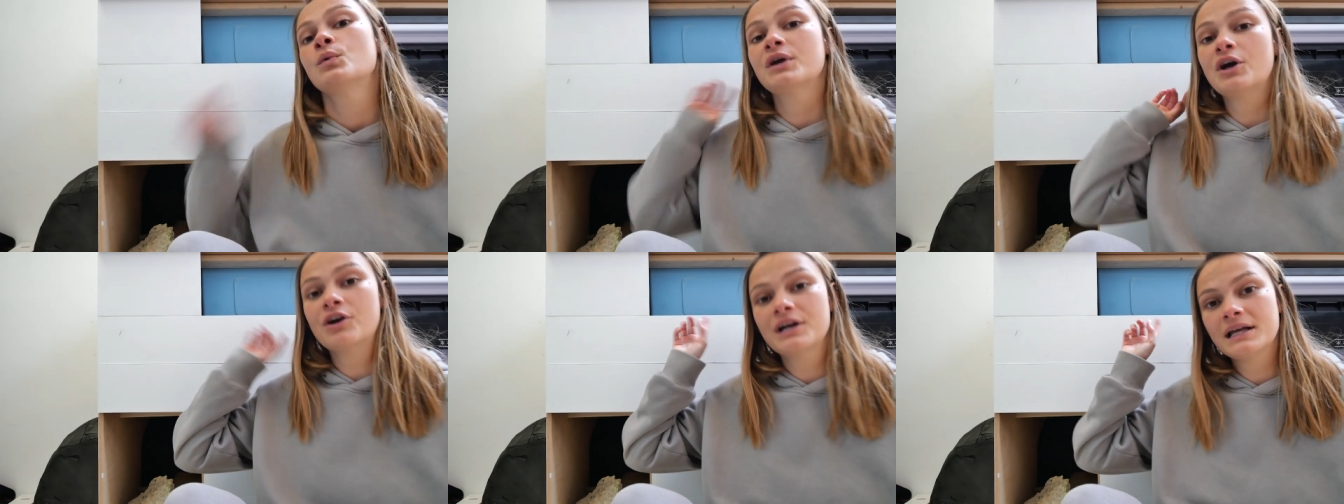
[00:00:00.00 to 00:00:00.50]

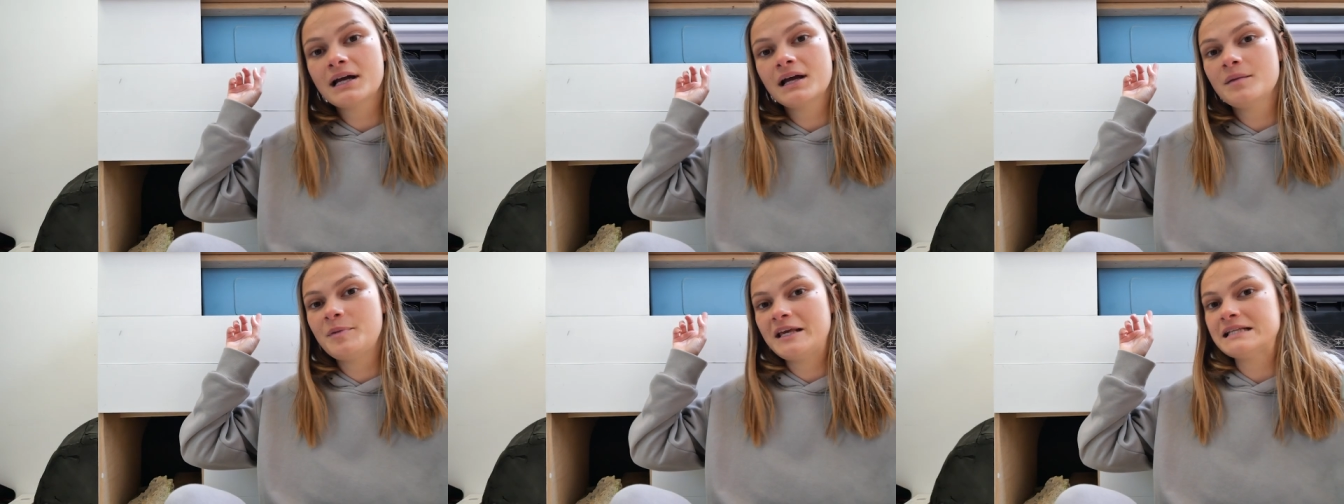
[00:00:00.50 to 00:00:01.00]
We already
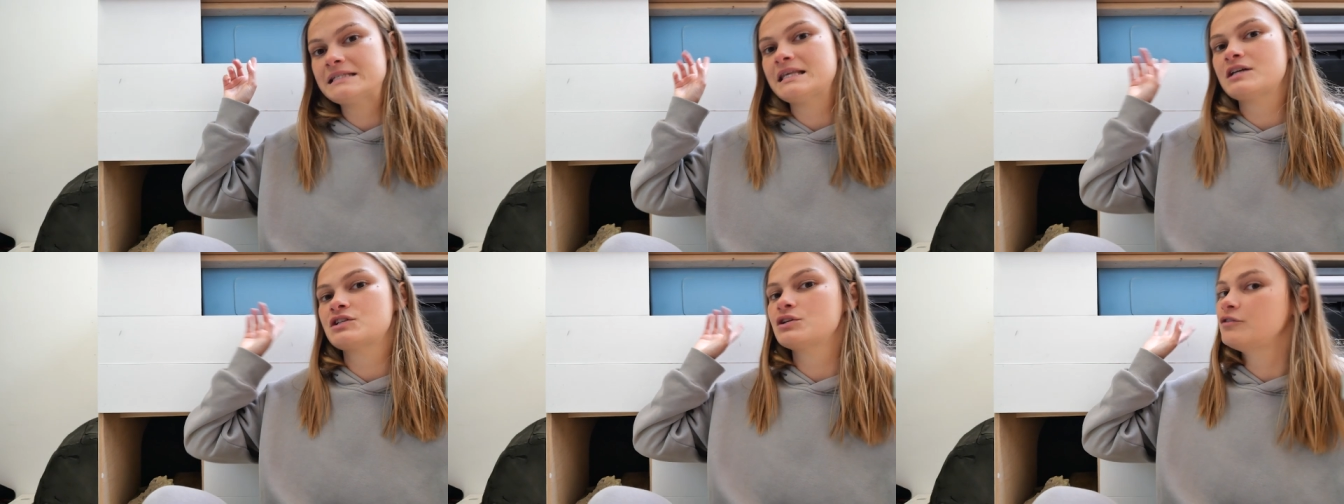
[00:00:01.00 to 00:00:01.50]
cut a piece
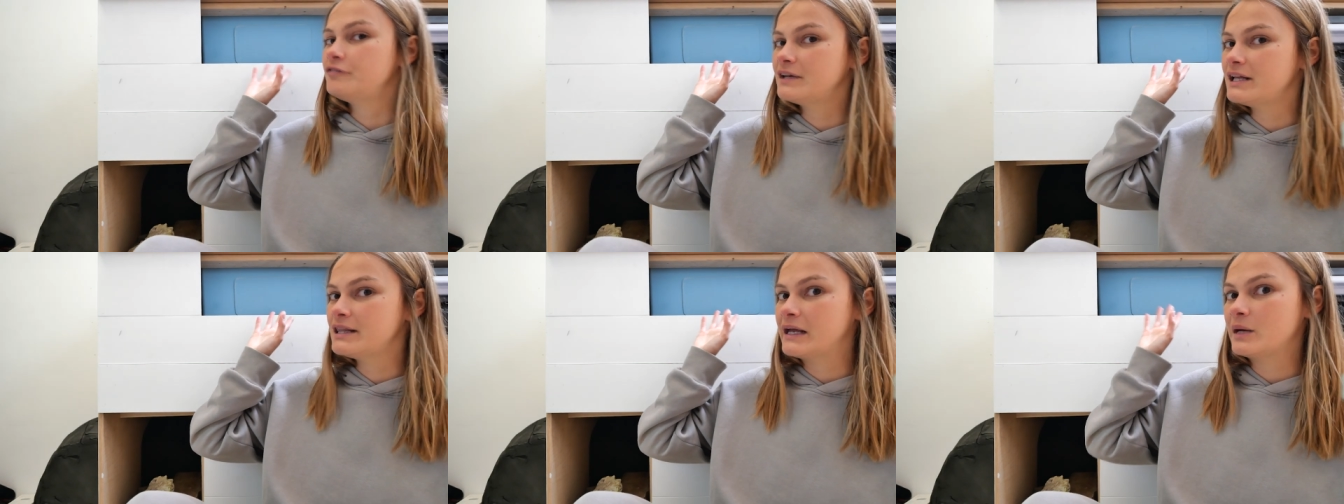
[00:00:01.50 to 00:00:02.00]
that should
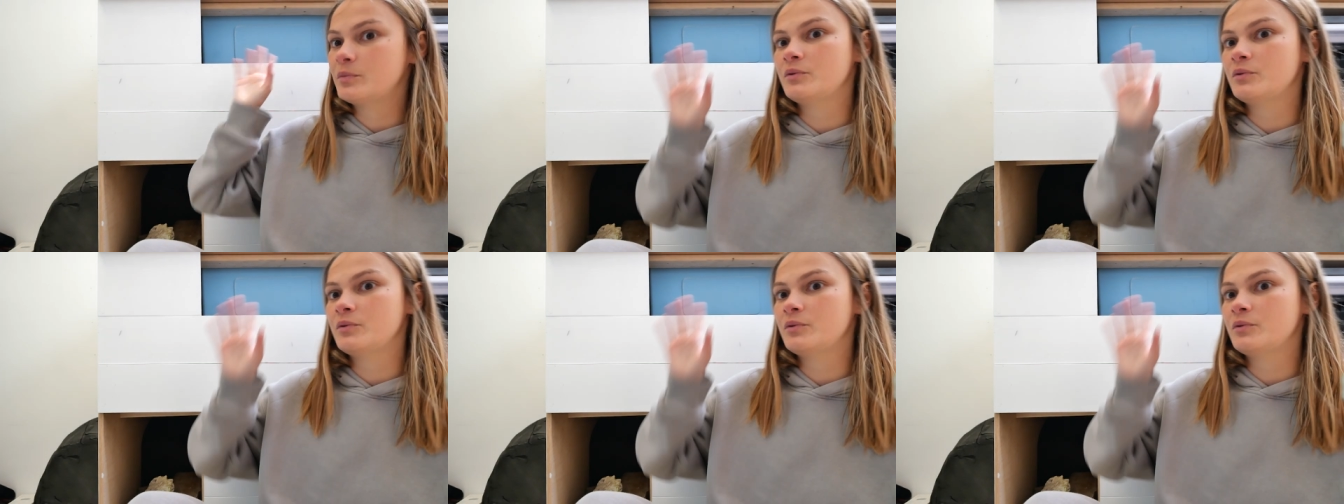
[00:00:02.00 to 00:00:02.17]
fit in there,